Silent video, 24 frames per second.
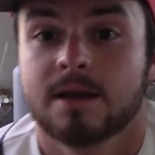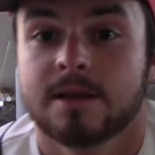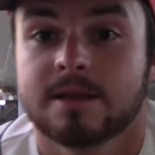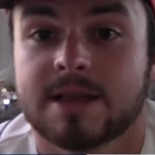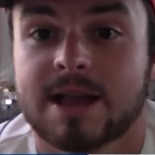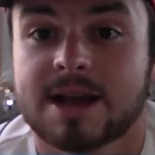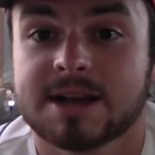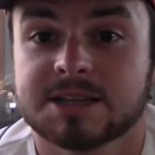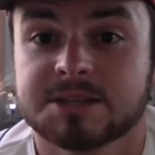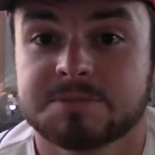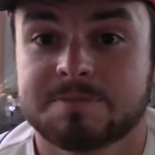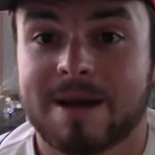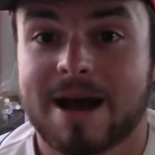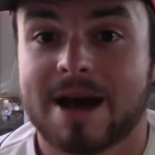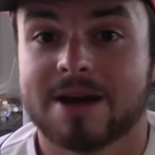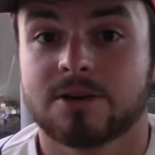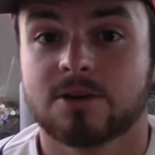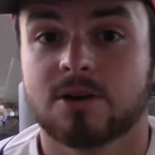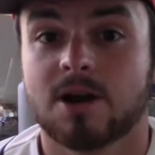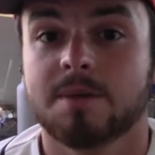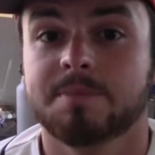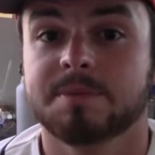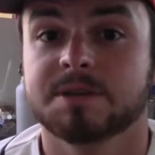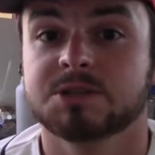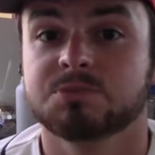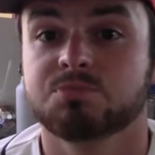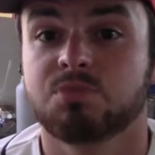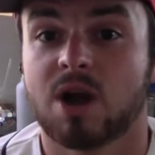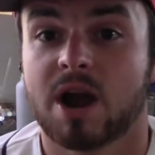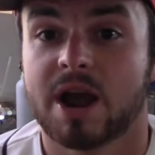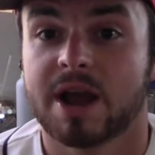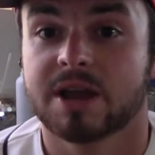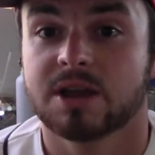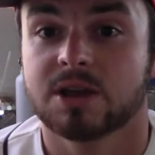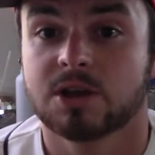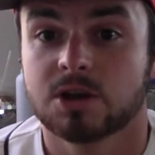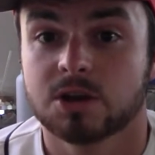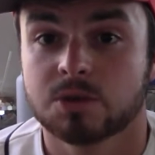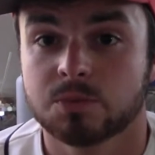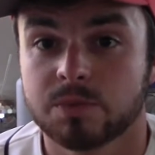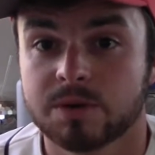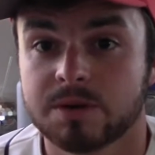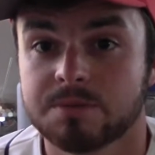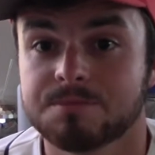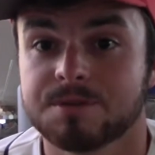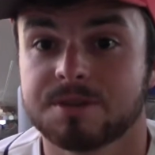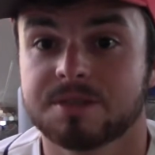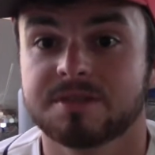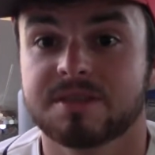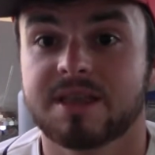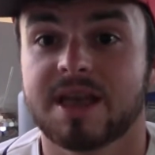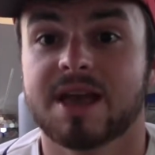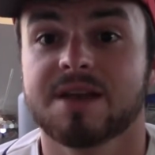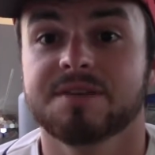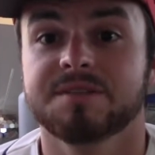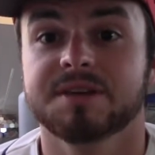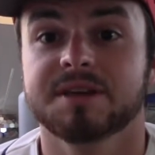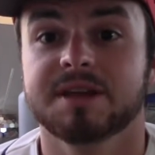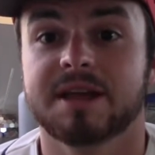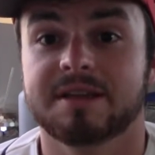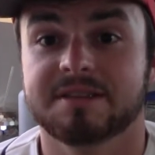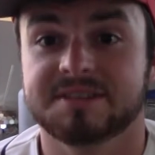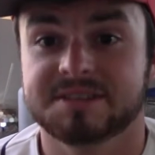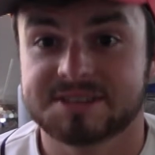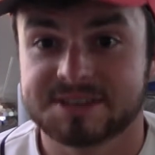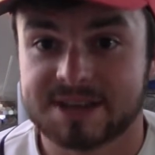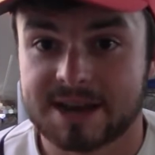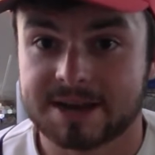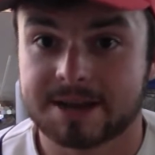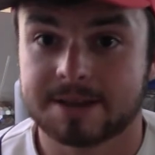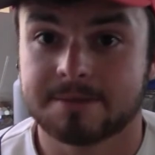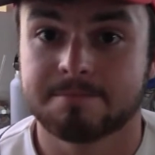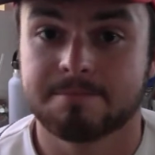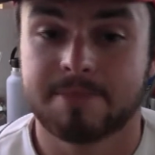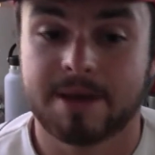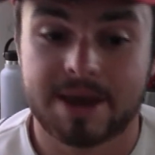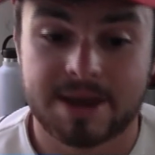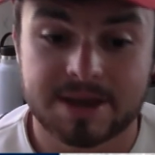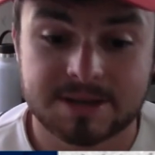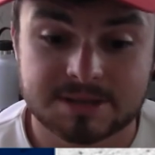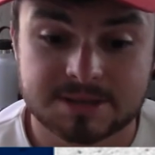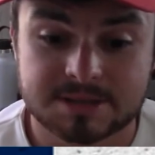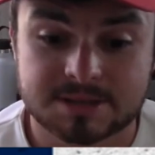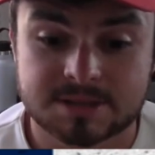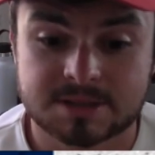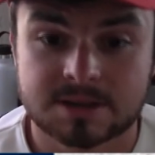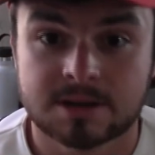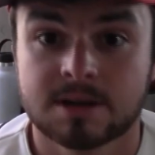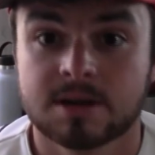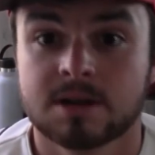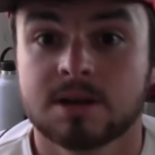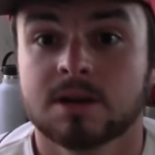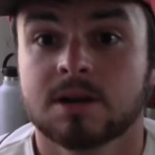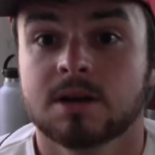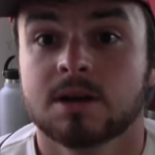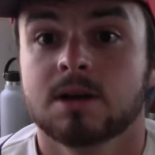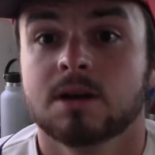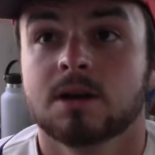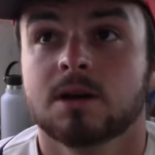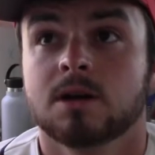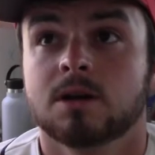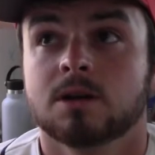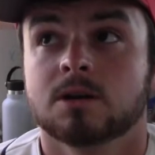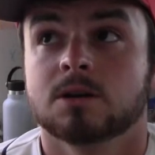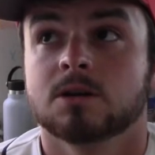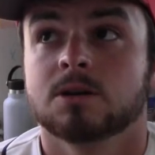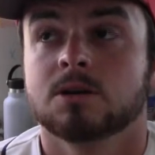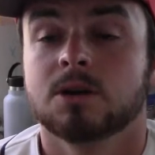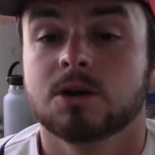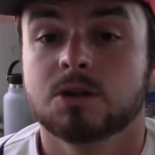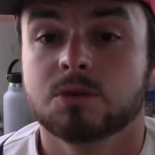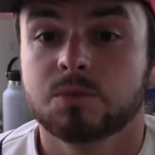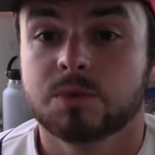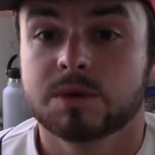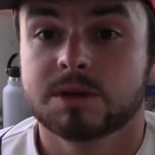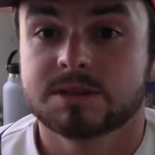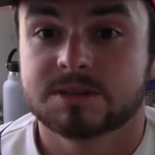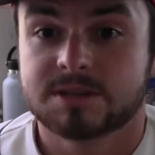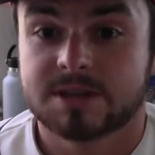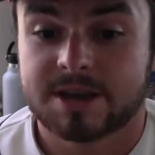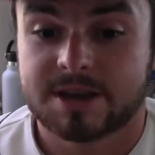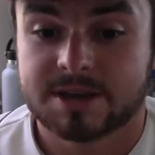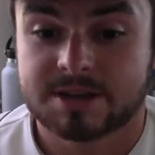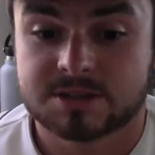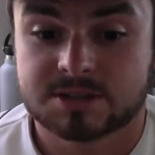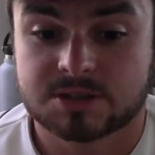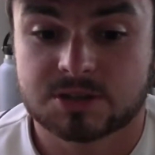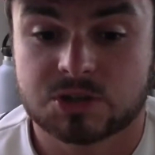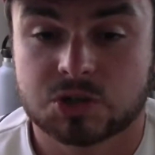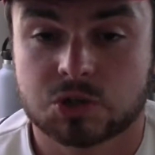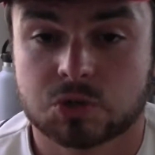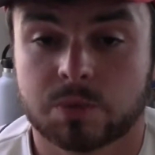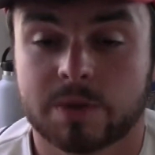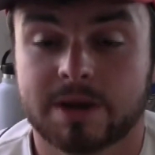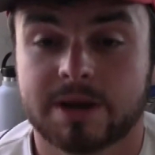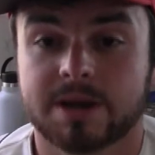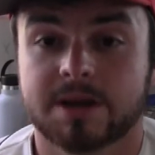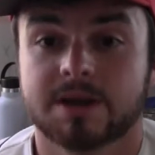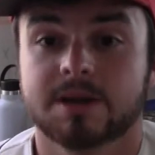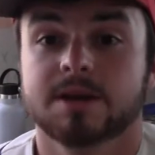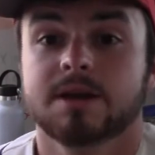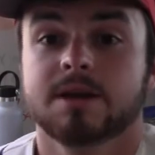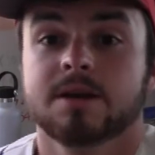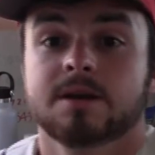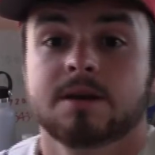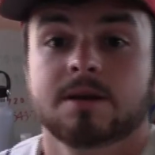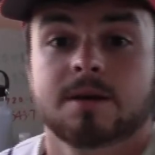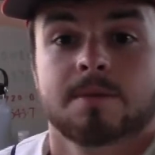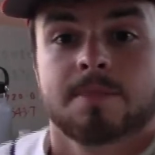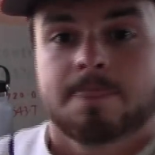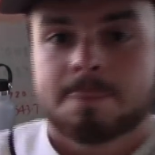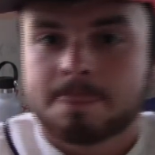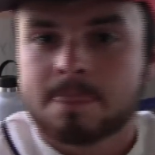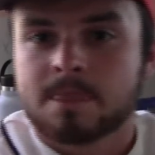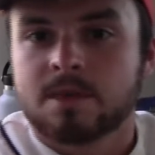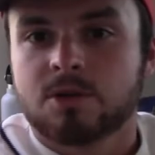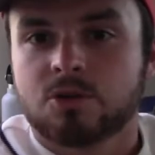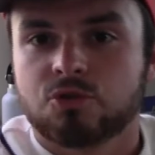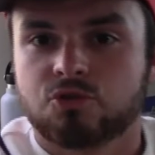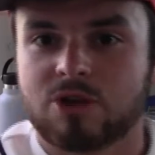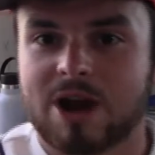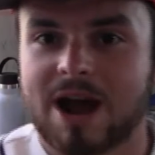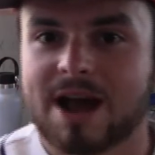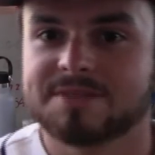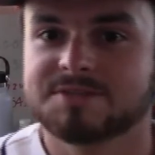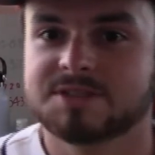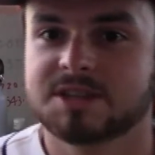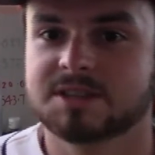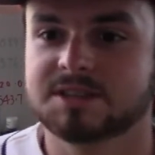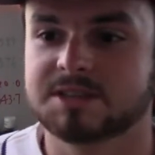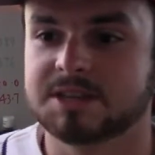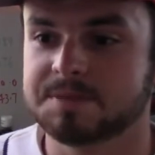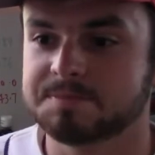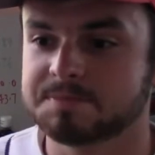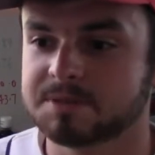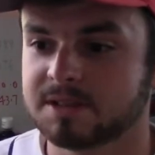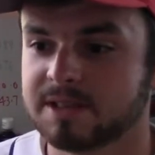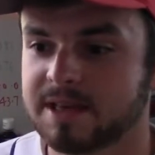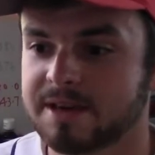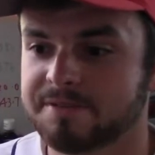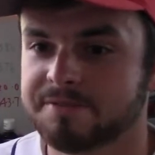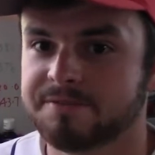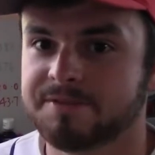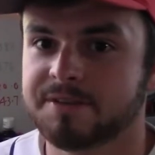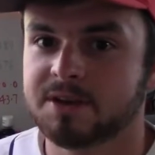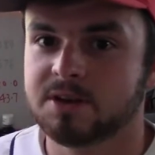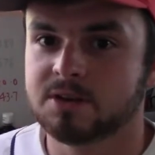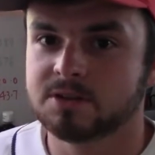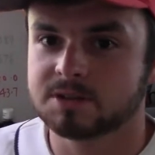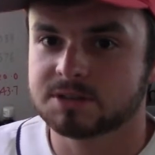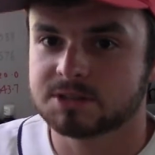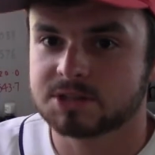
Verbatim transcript: Next batter up is Brian Goodwin with David at second base. Goodwin takes a swing, drives it deep to left field.